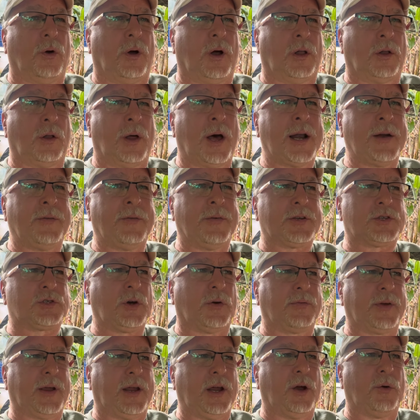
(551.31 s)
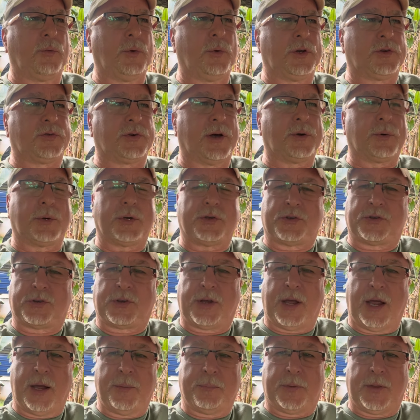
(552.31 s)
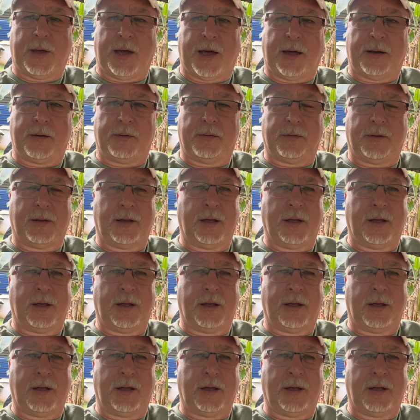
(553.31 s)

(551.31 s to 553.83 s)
A lot of us over here, we try to escape that.